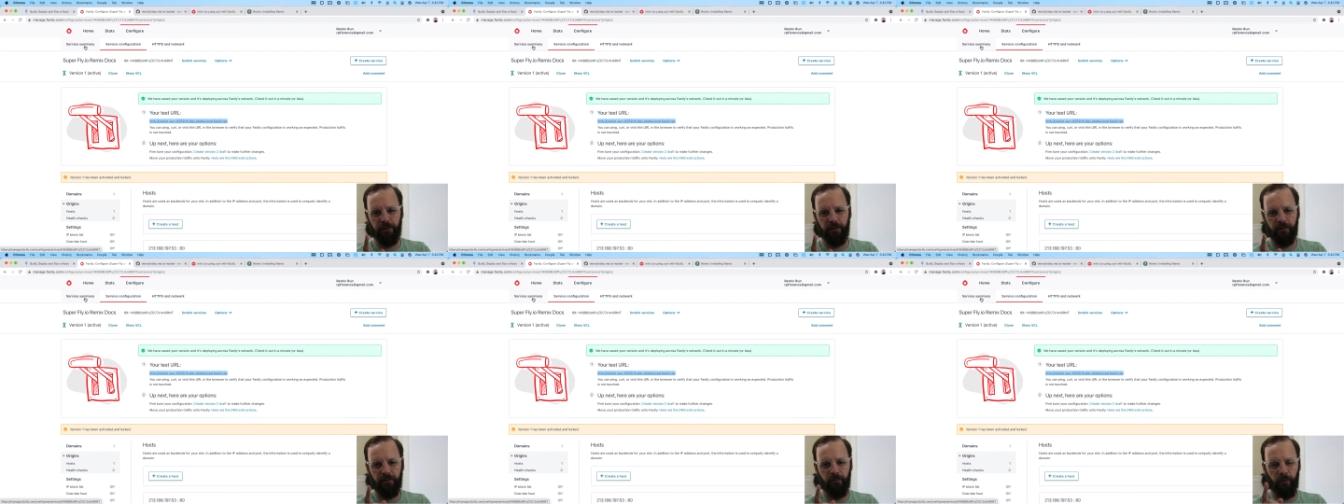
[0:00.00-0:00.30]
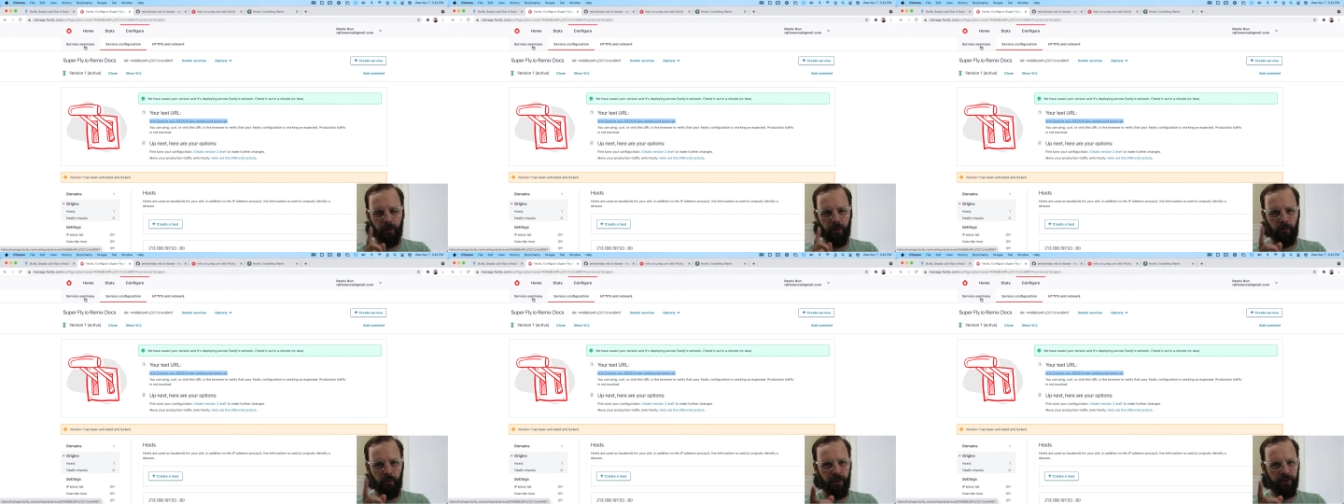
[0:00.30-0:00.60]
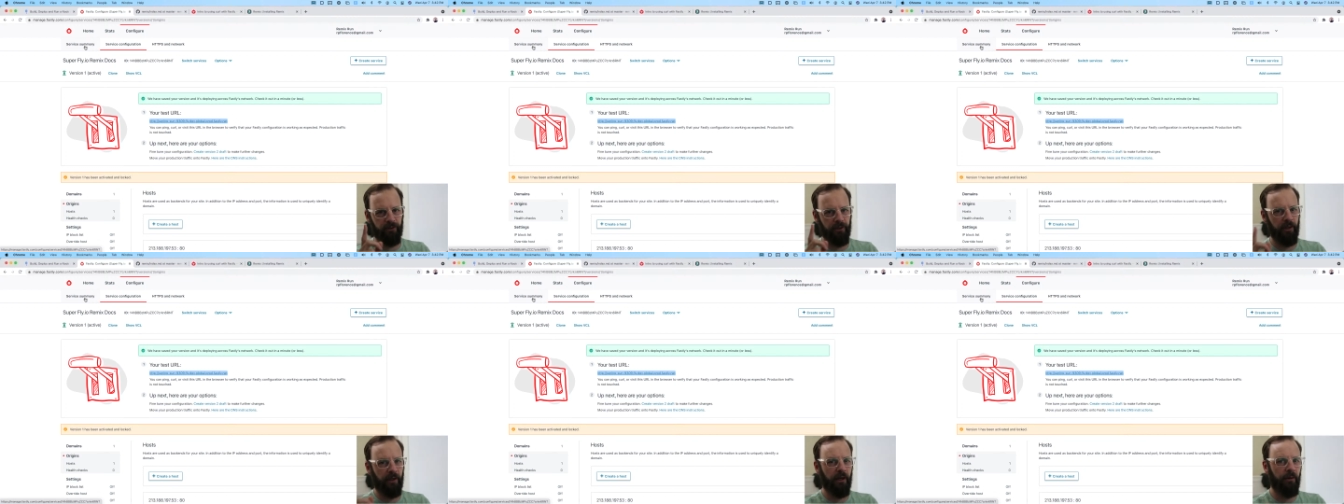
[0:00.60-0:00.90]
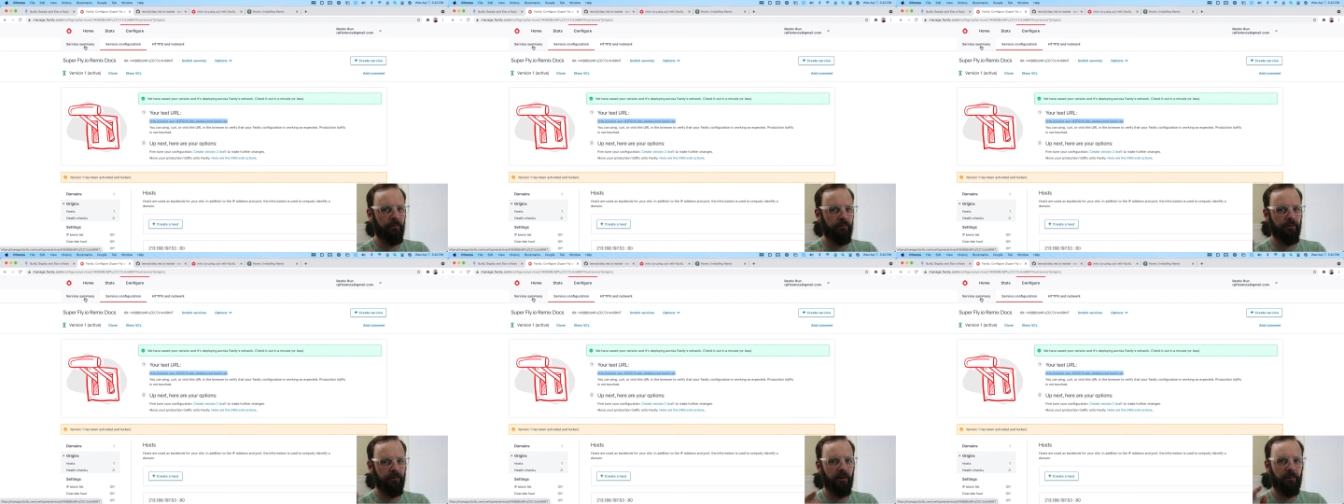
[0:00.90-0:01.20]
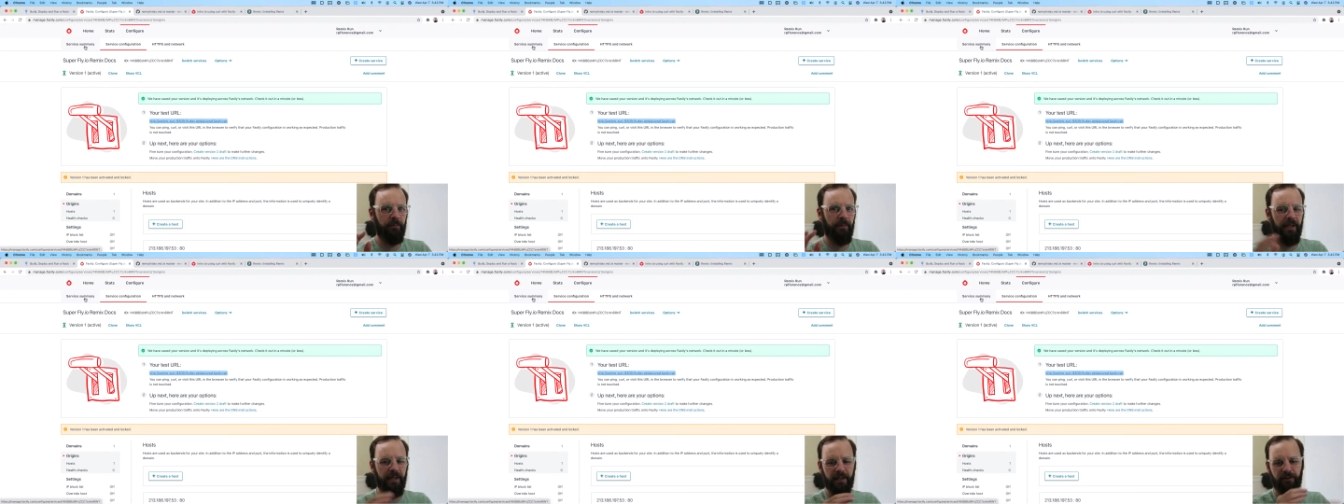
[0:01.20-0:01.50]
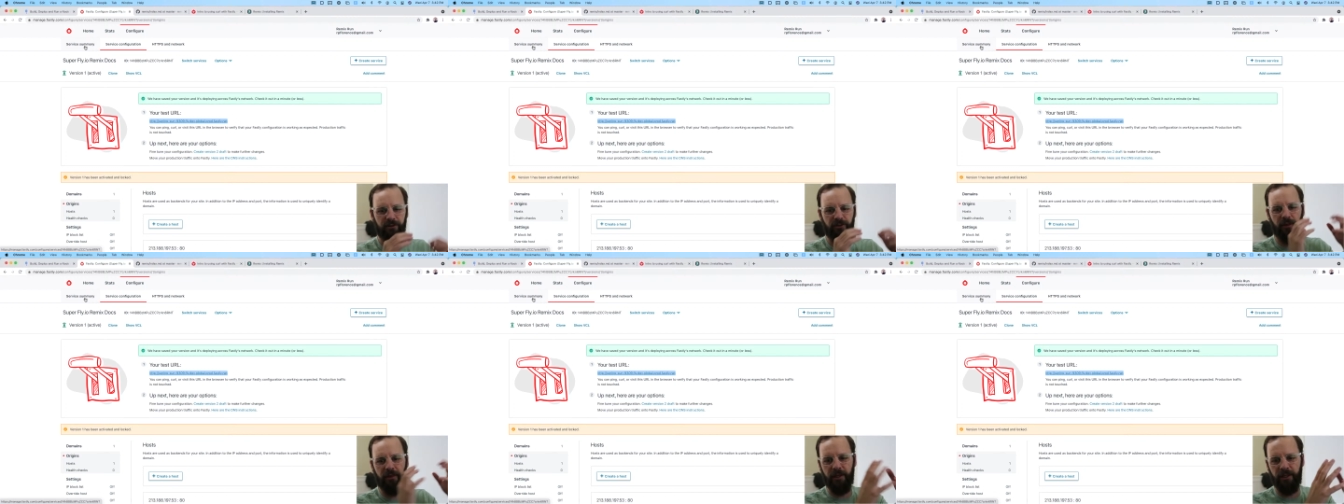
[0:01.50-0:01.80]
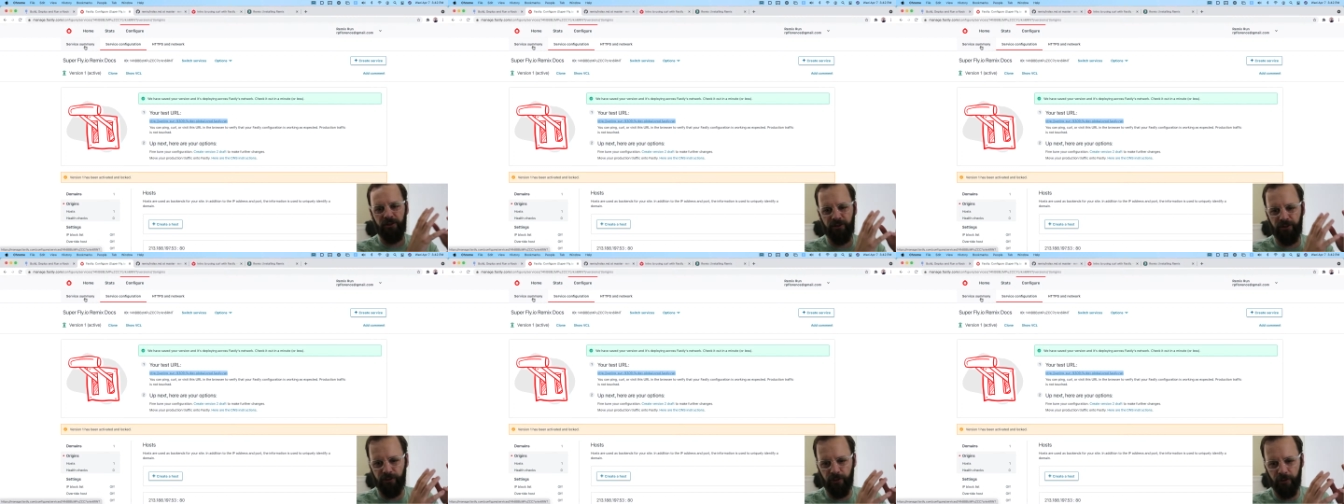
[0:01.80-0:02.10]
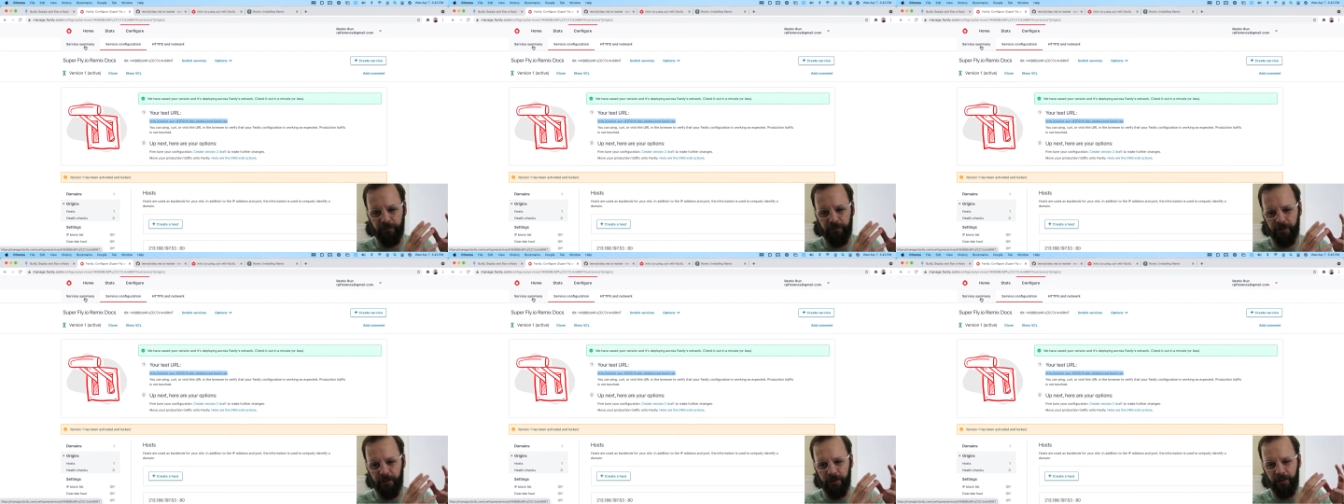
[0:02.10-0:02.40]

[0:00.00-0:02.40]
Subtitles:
request can come from is this server.